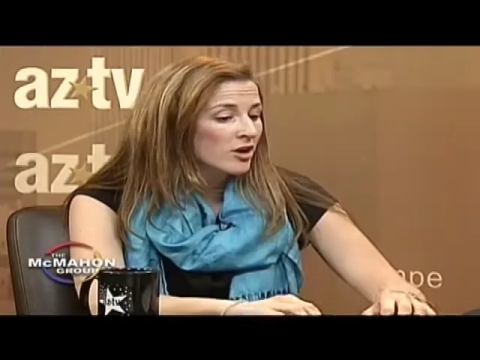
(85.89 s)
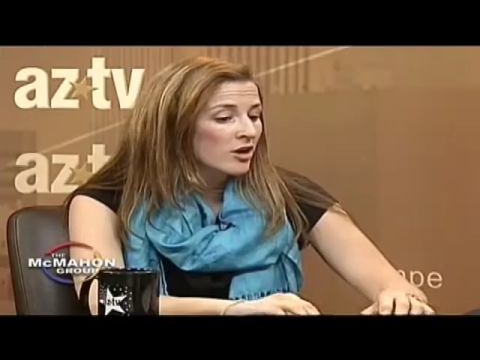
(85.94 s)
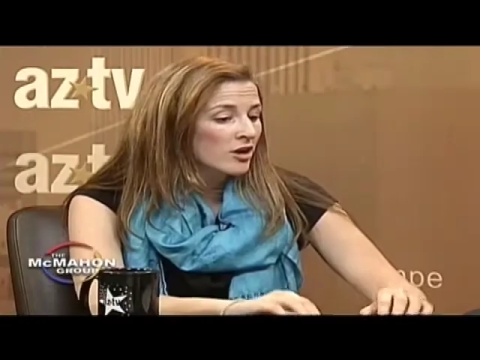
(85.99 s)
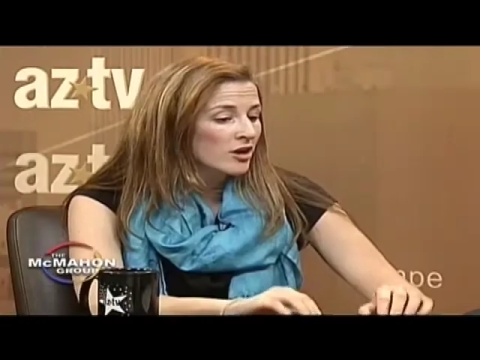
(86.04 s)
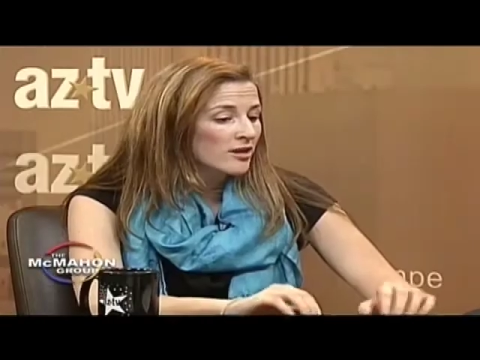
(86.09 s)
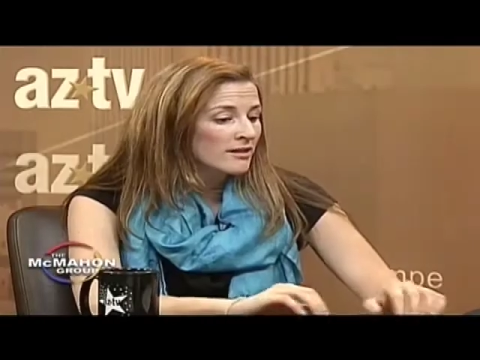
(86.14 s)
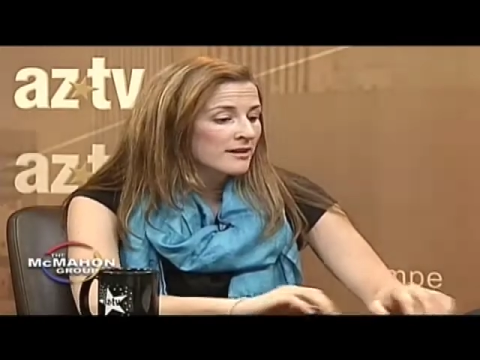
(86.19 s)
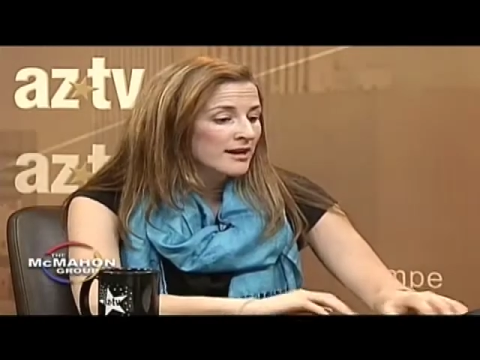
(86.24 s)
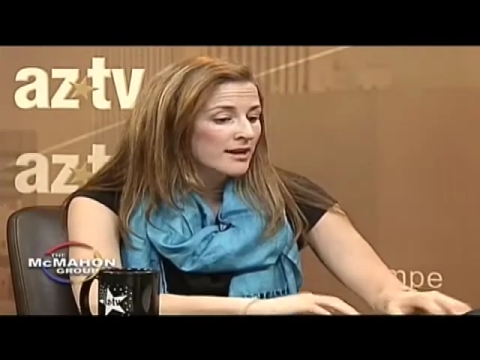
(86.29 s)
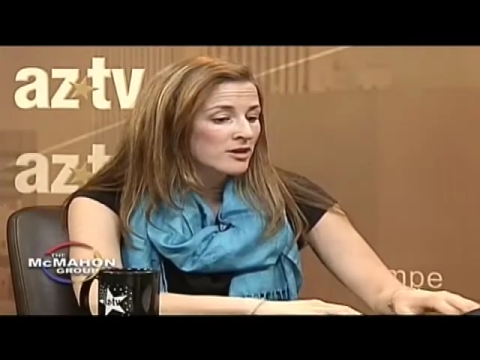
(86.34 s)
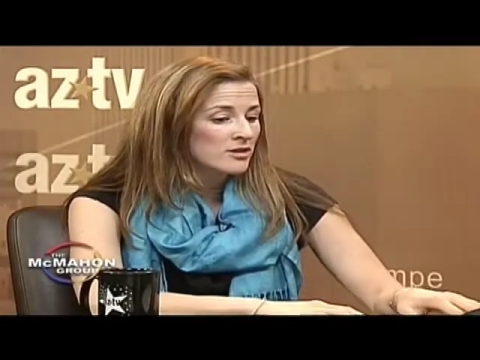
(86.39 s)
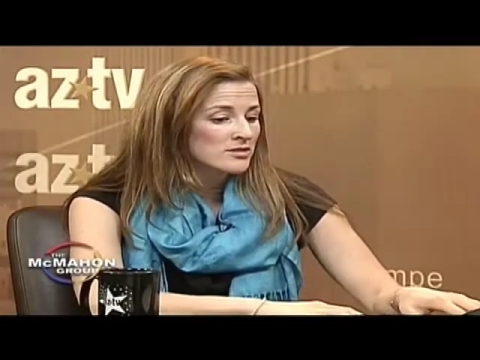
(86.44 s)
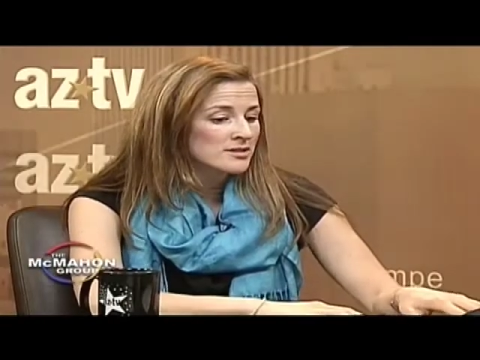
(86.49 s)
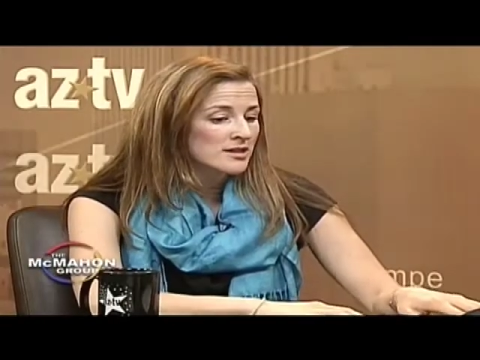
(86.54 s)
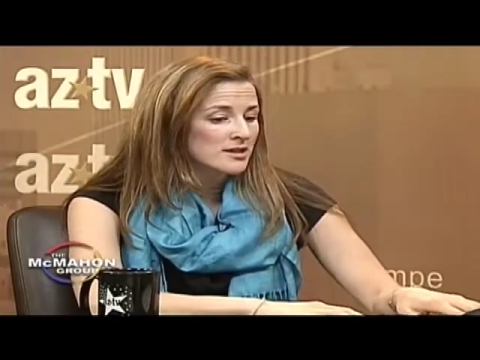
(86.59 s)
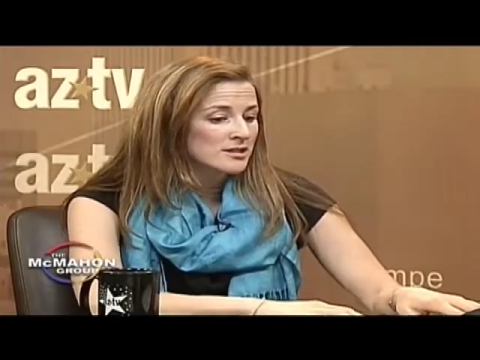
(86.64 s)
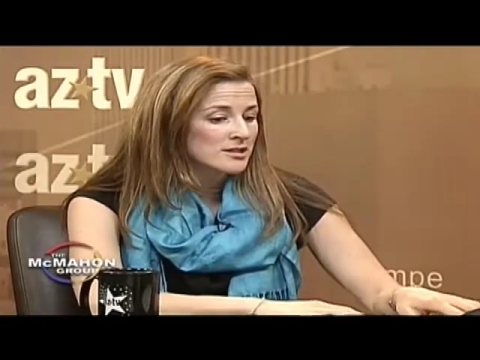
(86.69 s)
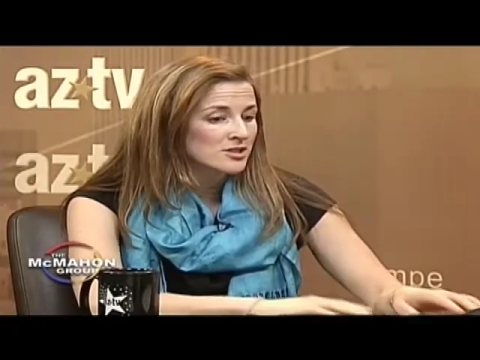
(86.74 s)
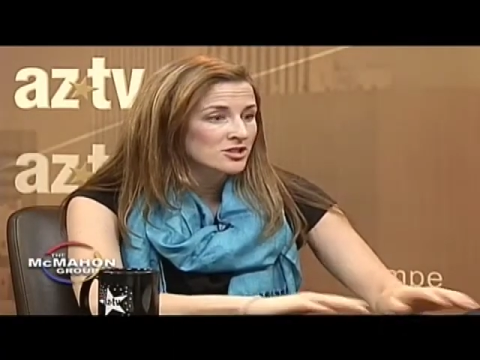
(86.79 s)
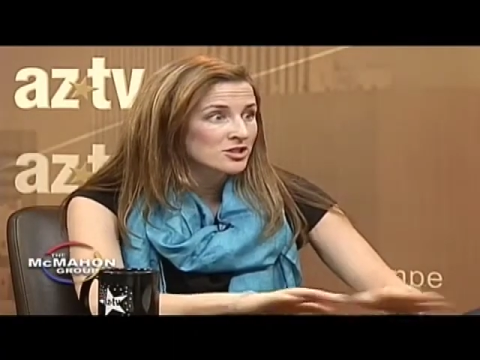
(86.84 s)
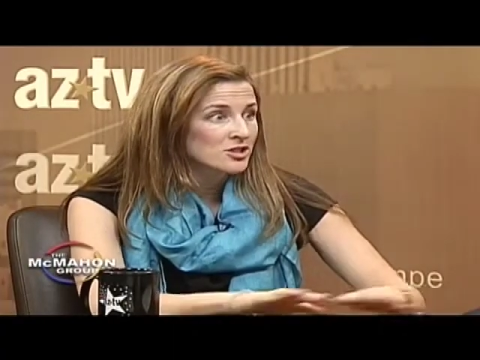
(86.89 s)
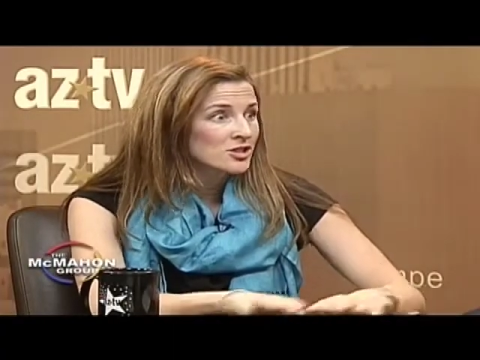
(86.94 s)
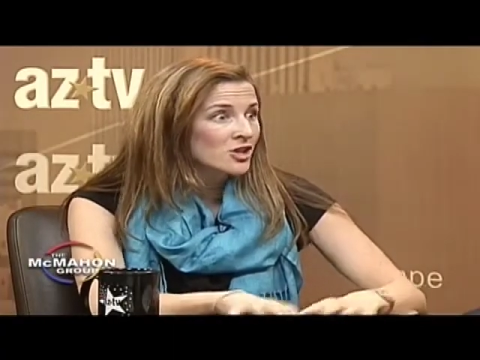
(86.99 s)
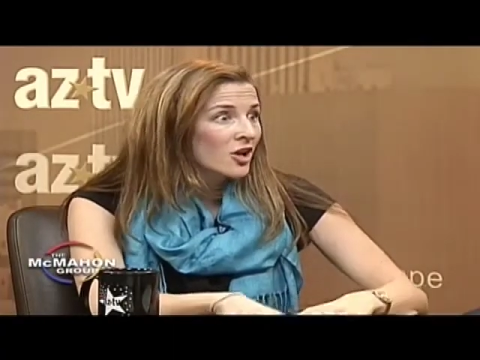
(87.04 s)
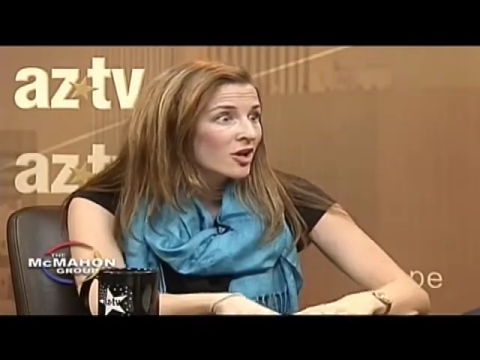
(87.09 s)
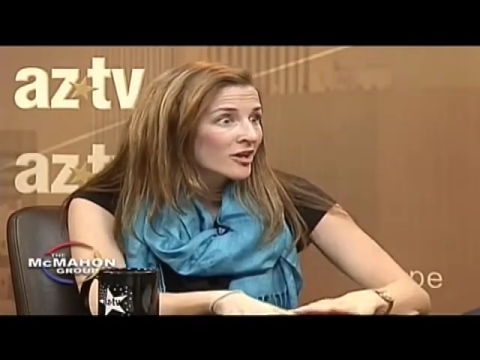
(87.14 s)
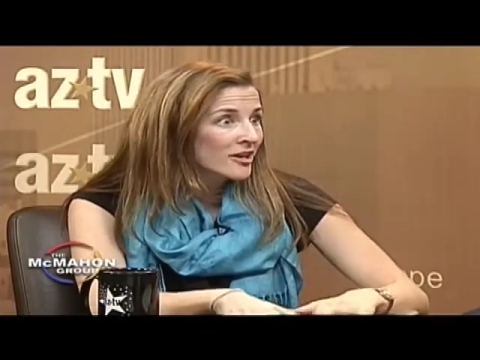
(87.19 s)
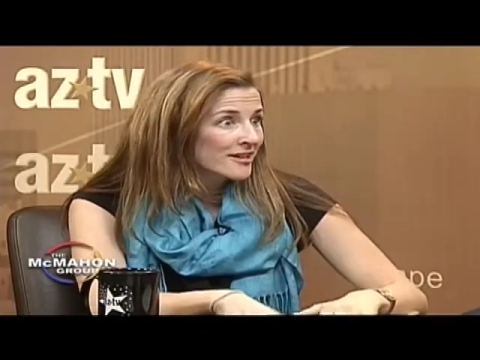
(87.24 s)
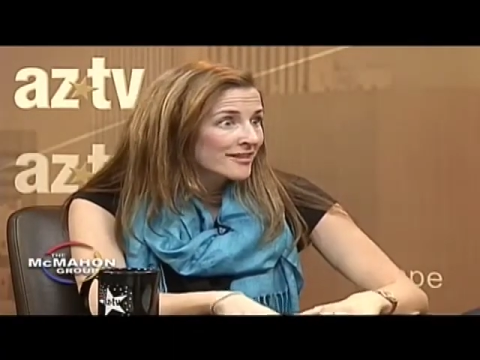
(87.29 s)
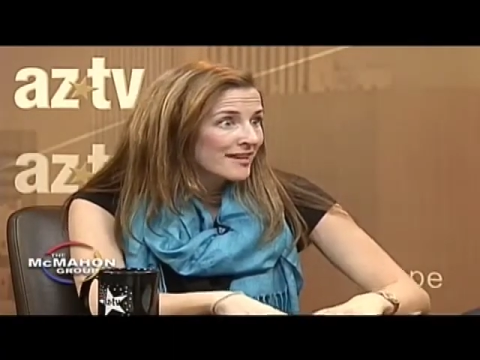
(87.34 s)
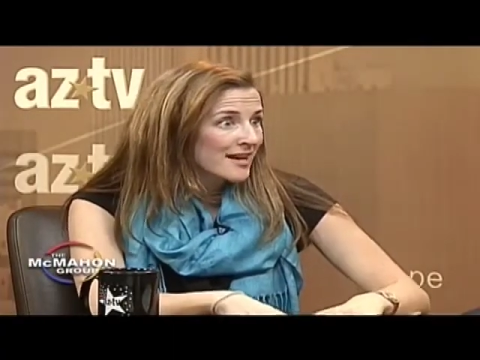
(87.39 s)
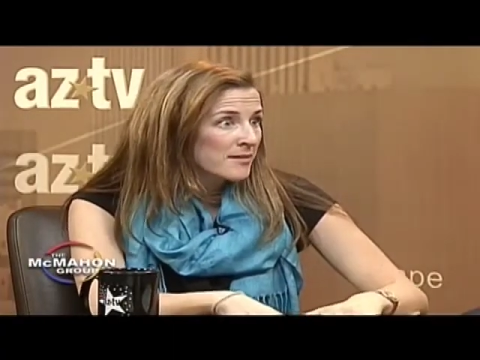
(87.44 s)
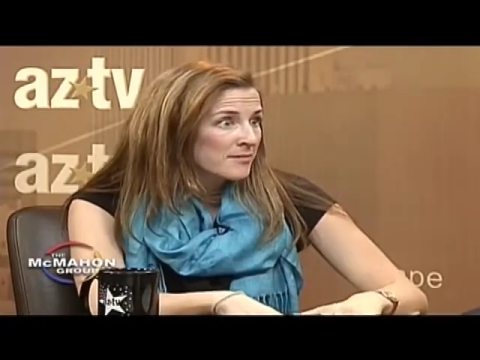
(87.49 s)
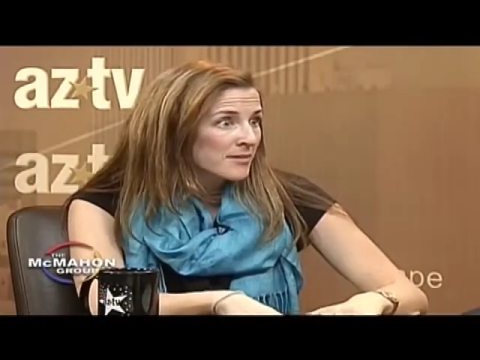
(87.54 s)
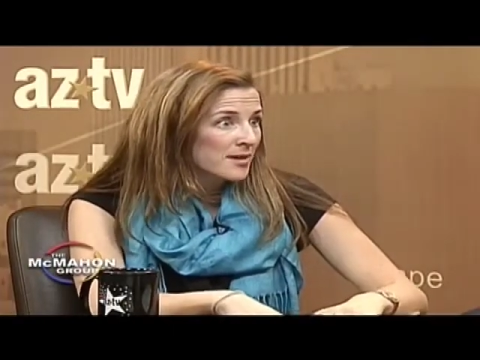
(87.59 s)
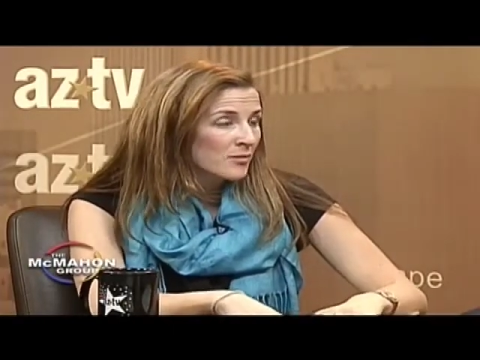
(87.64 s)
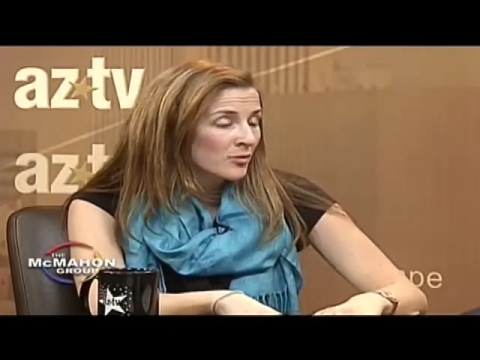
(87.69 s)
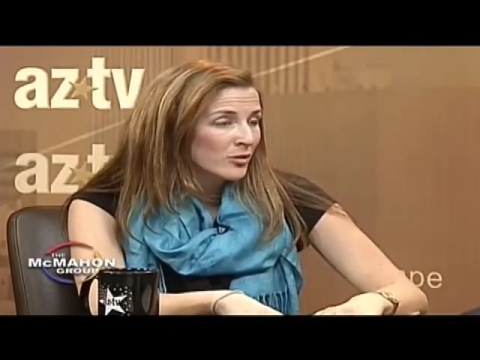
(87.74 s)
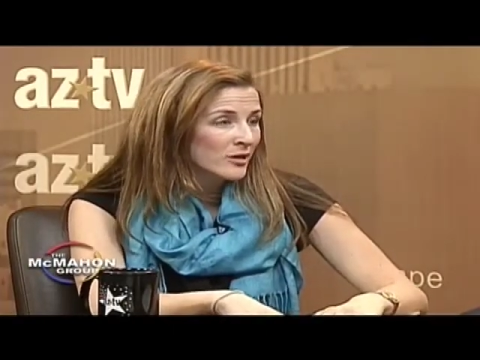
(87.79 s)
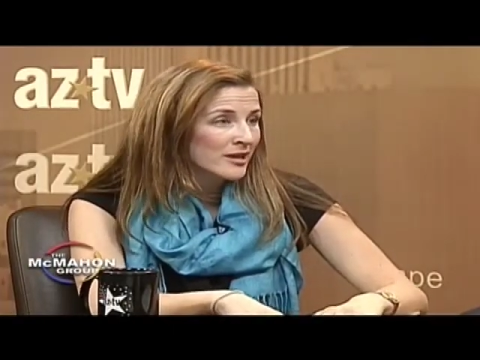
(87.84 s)
R allows us to target that
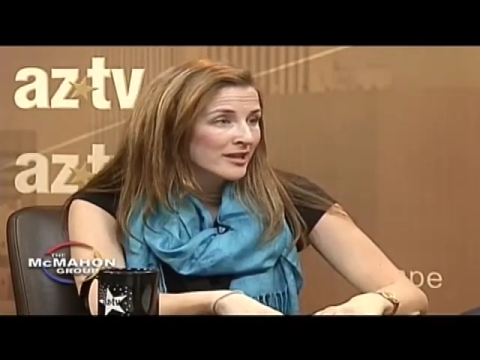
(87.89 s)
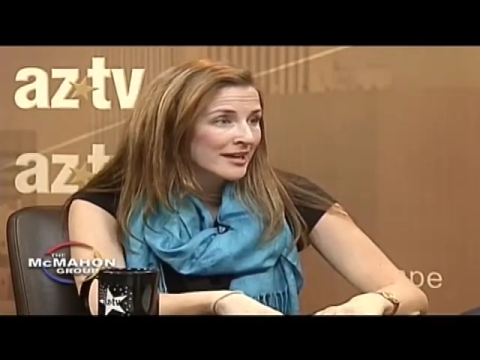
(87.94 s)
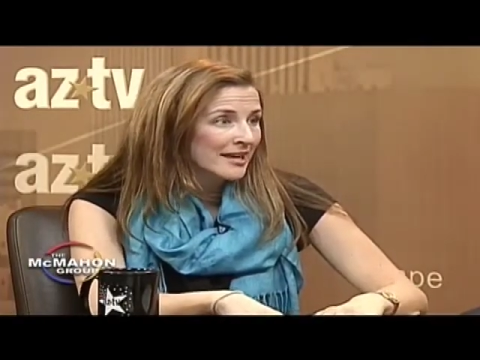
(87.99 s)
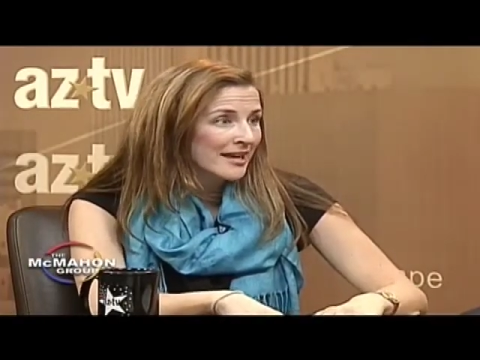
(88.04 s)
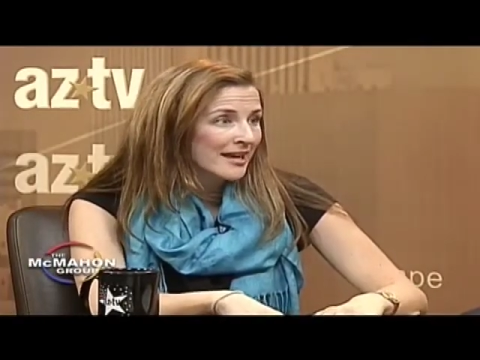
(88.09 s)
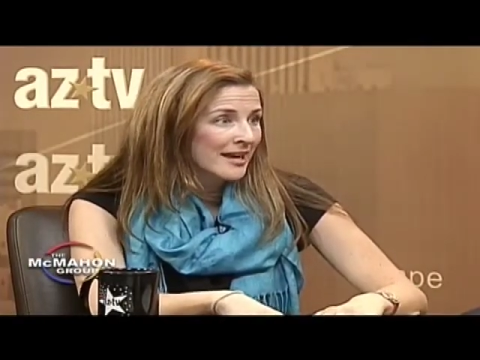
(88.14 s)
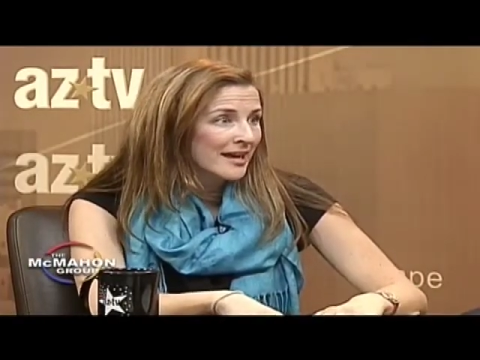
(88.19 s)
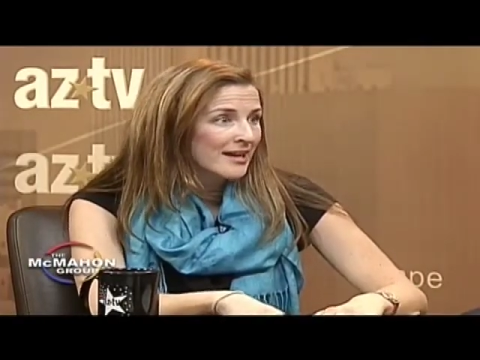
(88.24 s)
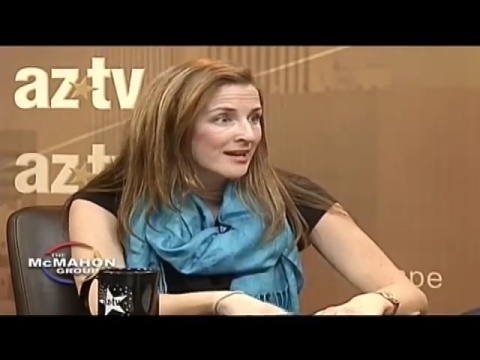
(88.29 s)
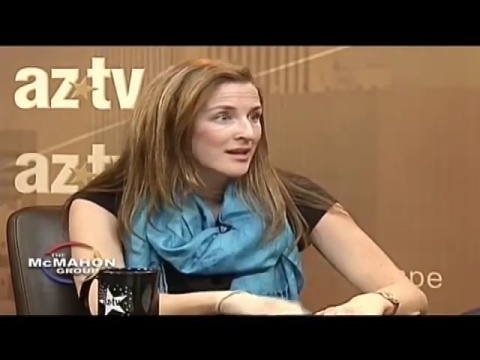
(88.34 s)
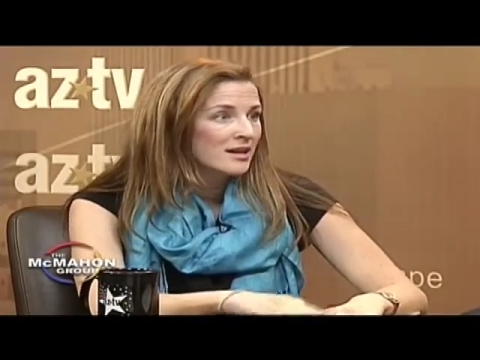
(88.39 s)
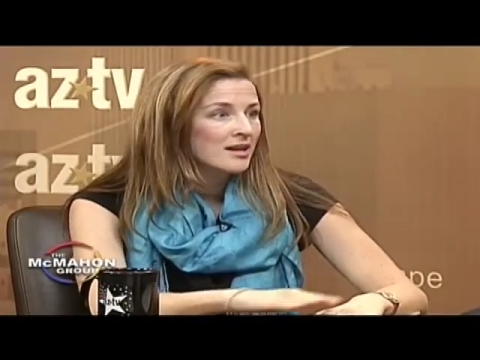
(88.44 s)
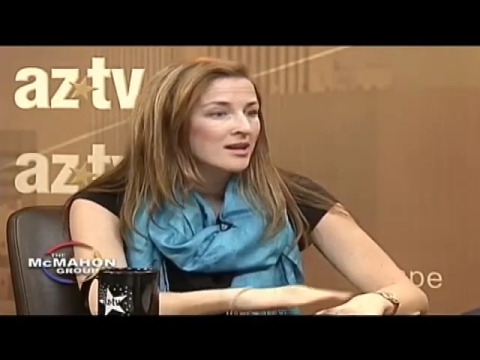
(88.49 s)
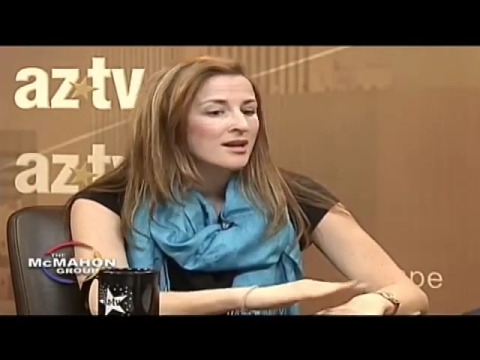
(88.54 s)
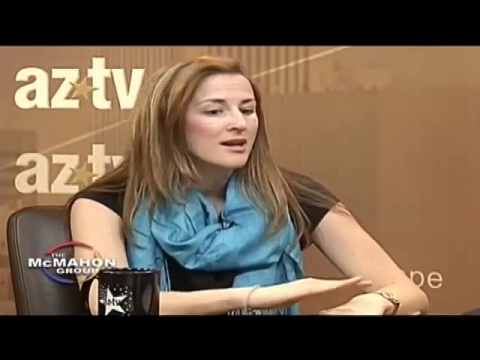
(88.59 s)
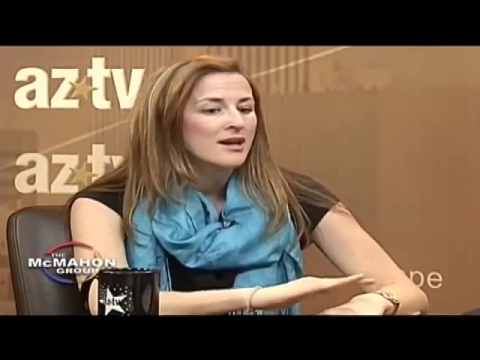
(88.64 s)
memory again